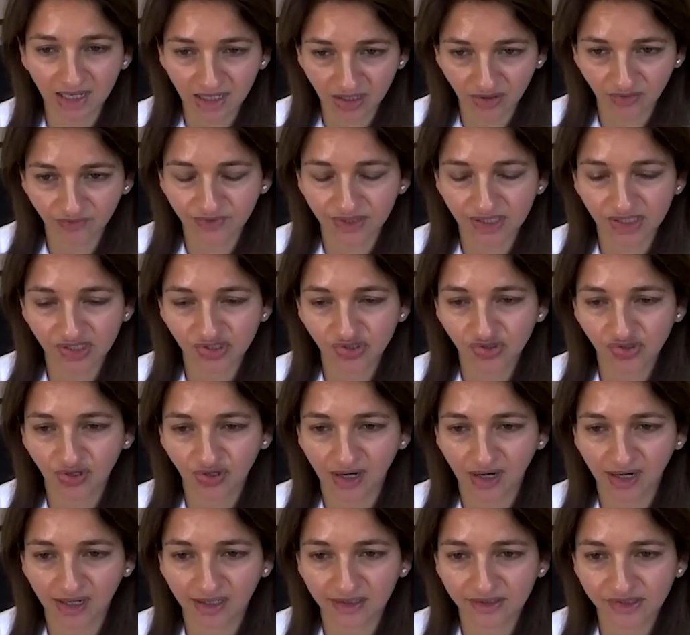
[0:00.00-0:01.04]
of these
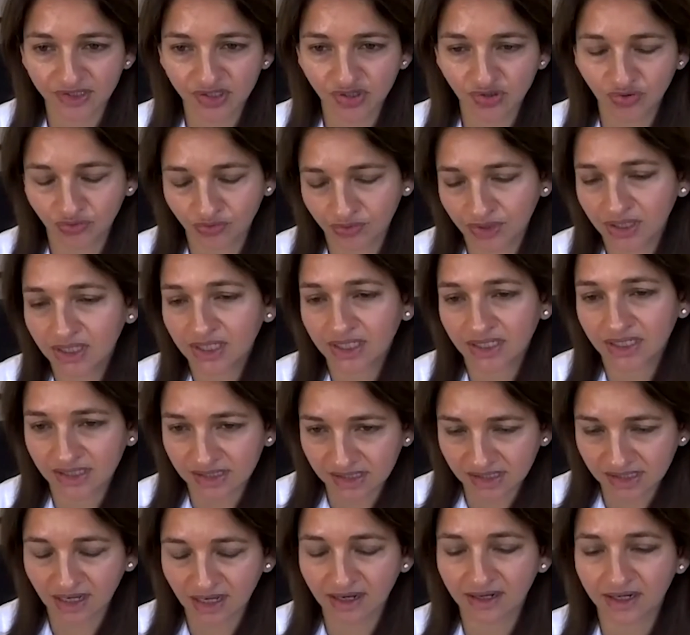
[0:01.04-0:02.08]
trials. So really
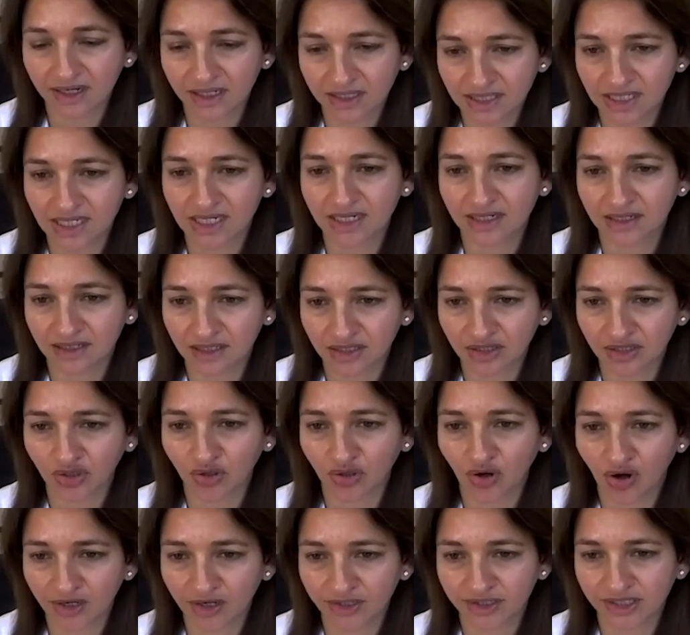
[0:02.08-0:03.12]
exciting data in the
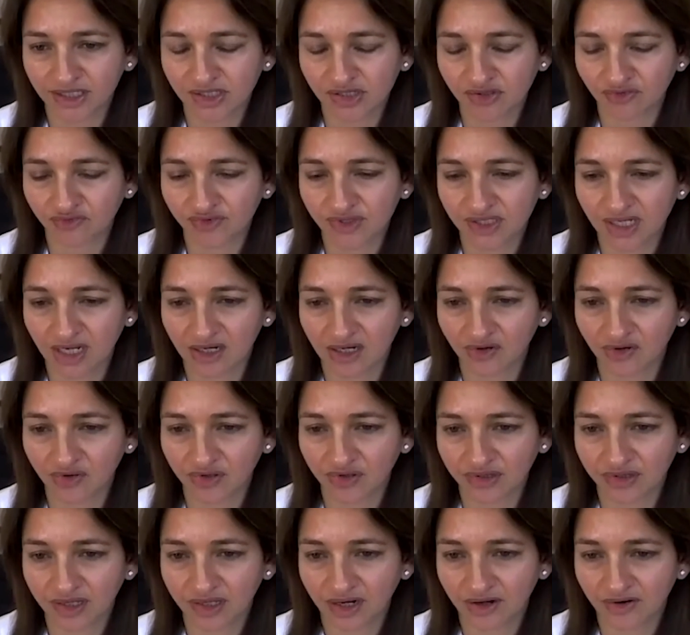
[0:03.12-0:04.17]
context of
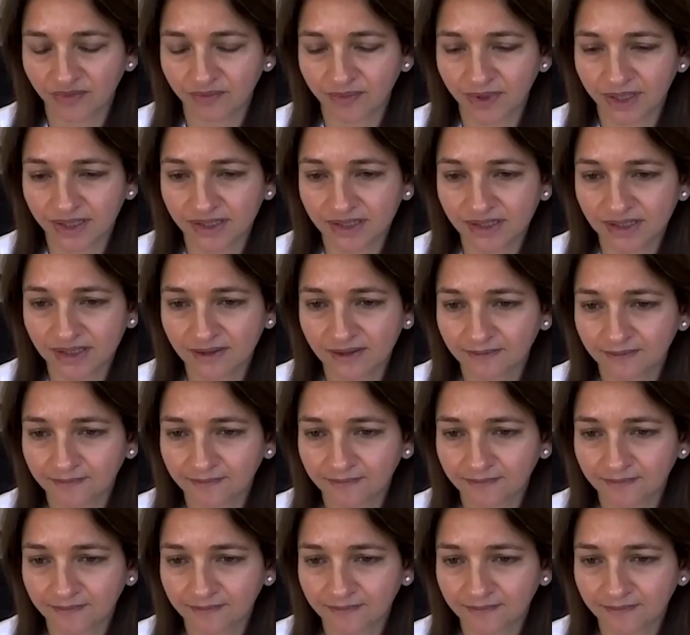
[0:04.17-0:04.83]
cellular therapies.